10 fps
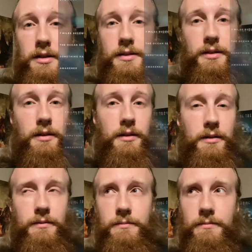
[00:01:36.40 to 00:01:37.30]
it's got a
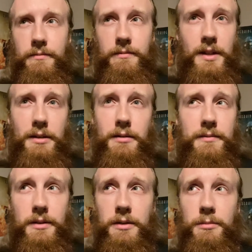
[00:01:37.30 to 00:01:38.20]
very,
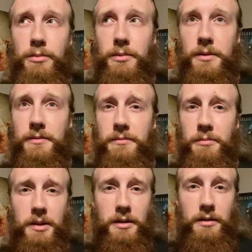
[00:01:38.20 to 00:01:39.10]
very brief,
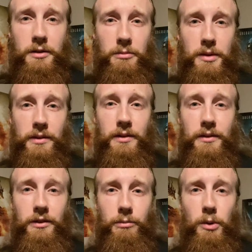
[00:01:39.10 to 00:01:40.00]
blink and you'll miss it,
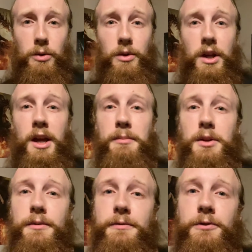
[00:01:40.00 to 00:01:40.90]
small
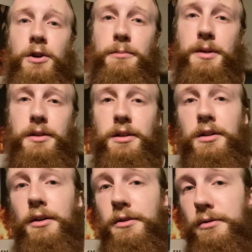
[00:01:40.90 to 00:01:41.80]
cameo from
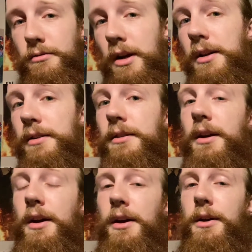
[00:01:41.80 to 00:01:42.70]
Gunnar Wright,
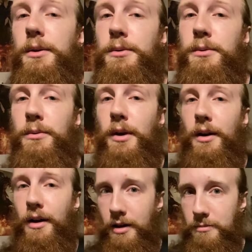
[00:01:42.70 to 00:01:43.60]
who
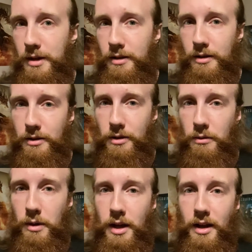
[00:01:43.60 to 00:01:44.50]
I mainly
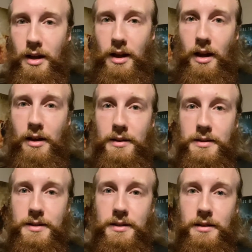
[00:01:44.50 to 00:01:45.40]
know
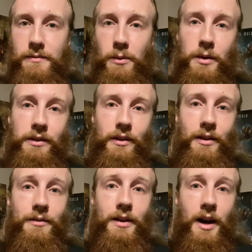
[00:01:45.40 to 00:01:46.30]
as the voice
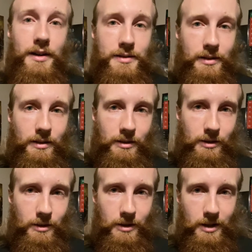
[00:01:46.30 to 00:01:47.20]
of Isaac
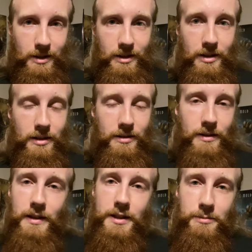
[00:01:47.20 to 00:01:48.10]
Clarke in
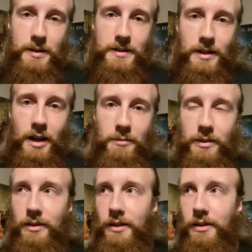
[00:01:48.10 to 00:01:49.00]
Dead Space
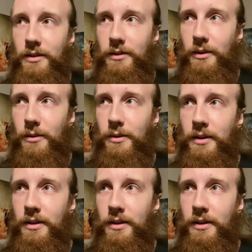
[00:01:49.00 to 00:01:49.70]
games. So